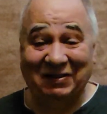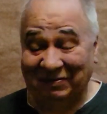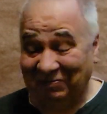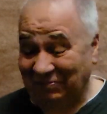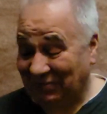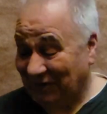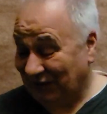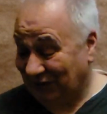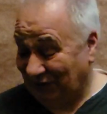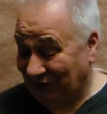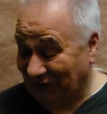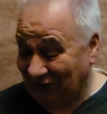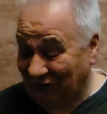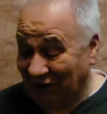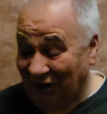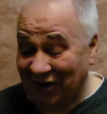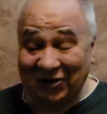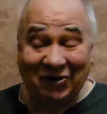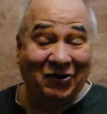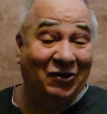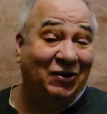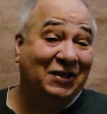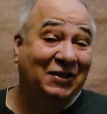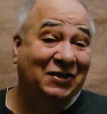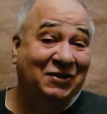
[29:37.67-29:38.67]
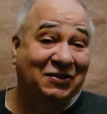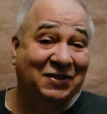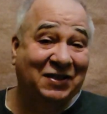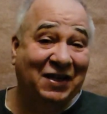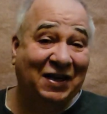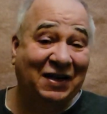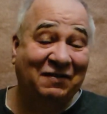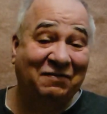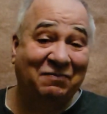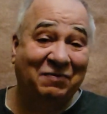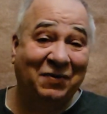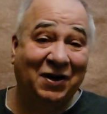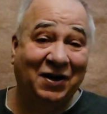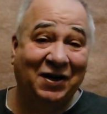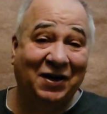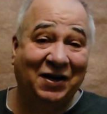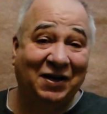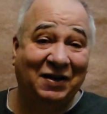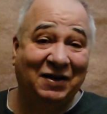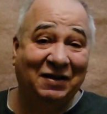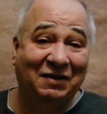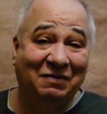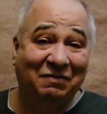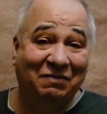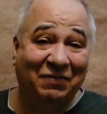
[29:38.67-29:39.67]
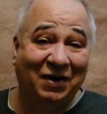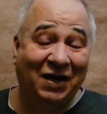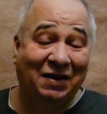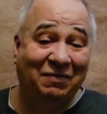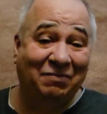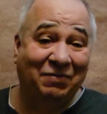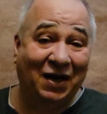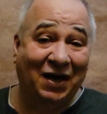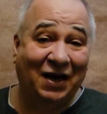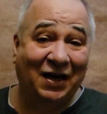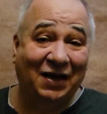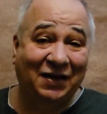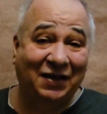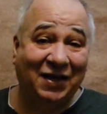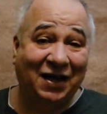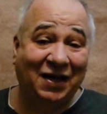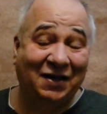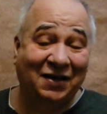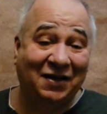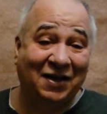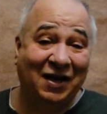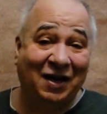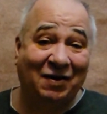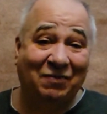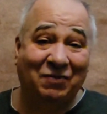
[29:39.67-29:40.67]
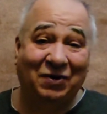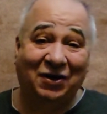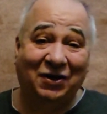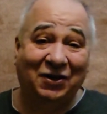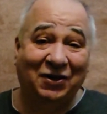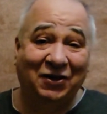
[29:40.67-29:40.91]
But you're not going to save money by buying that camera.